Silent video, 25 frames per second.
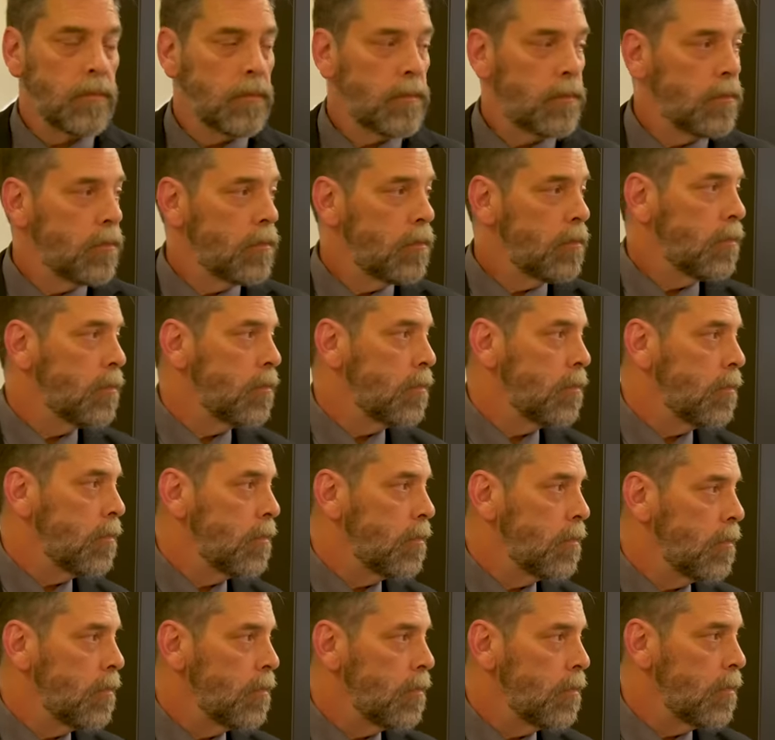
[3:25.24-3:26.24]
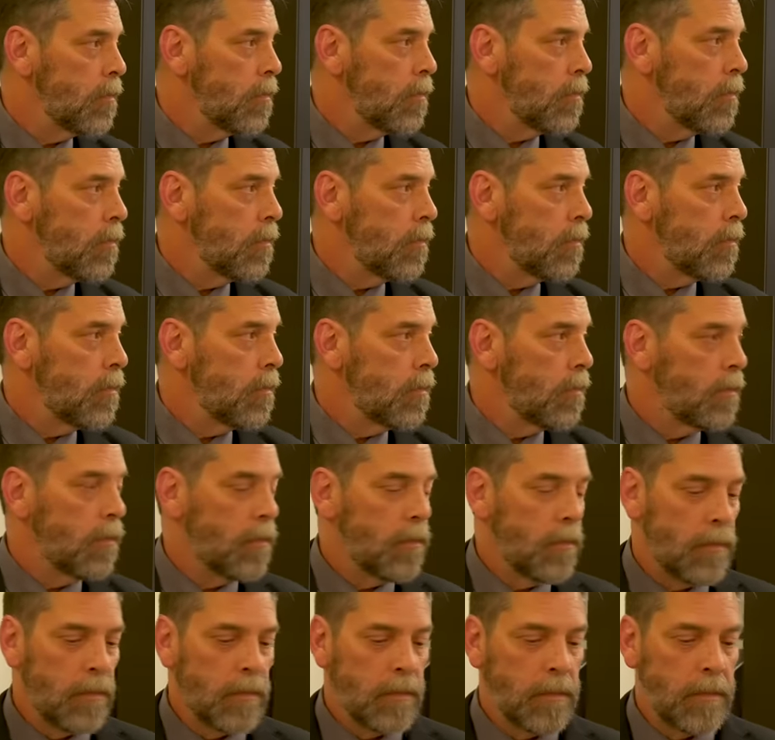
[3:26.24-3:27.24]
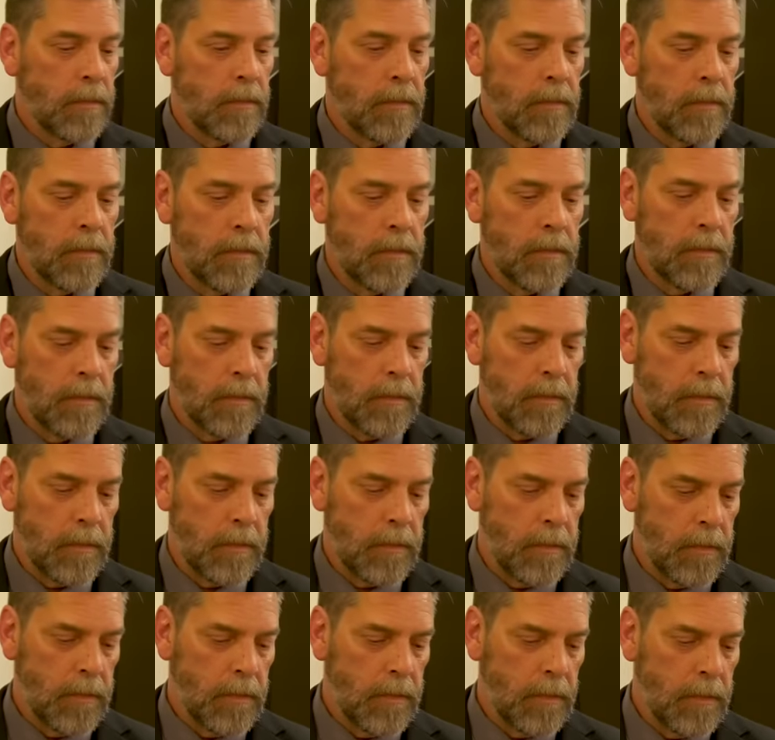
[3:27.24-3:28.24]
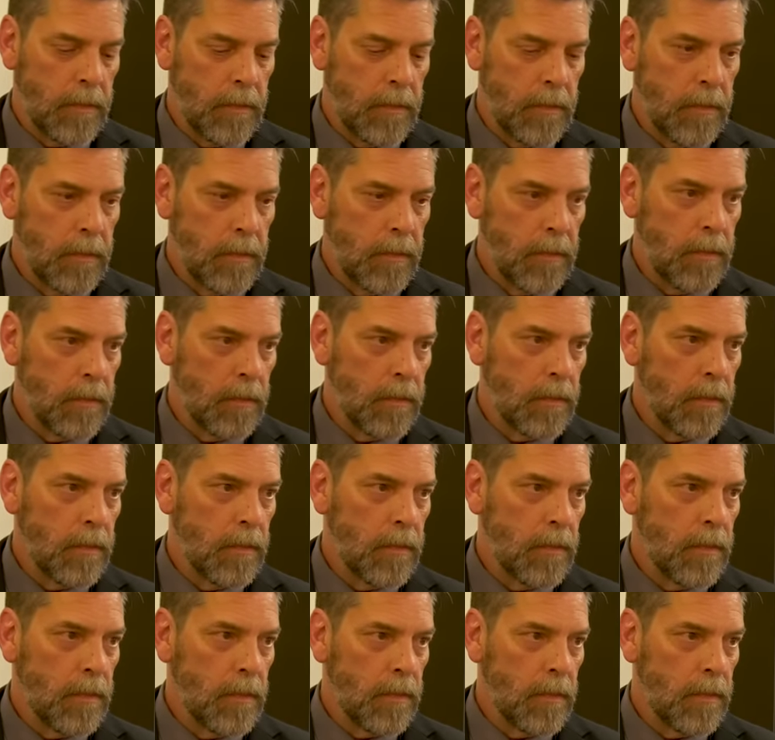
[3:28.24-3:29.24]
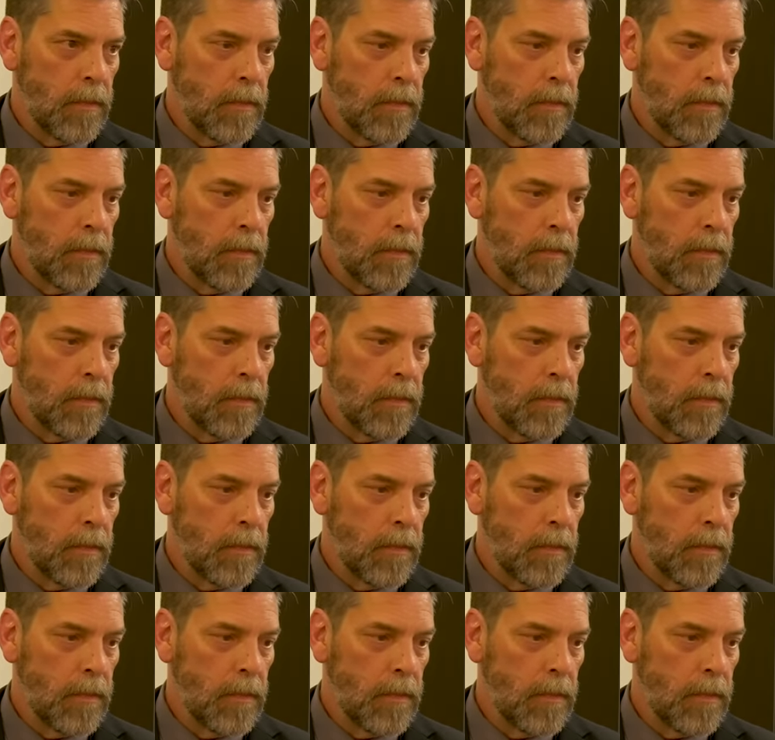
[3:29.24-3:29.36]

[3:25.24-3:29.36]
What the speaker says: (not speaking)